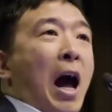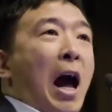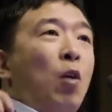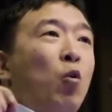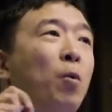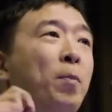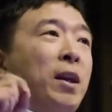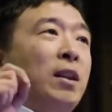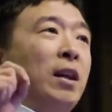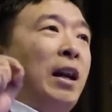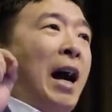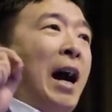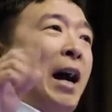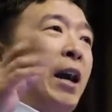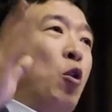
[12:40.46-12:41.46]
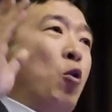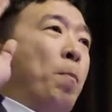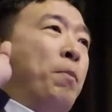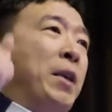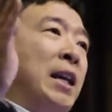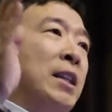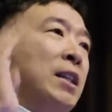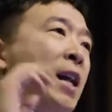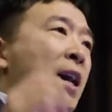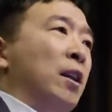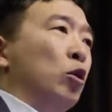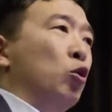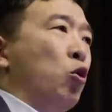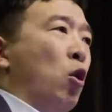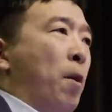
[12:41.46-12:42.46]
I will be the guy who beats
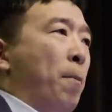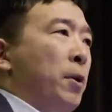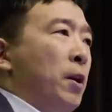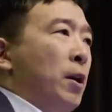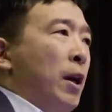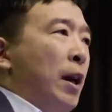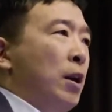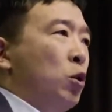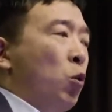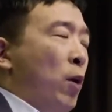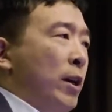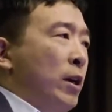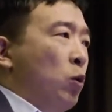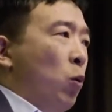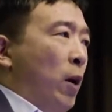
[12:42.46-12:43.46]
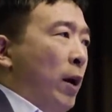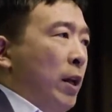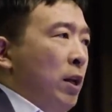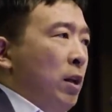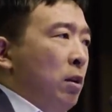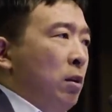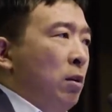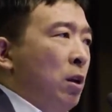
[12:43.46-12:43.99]
Donald Trump in 2020.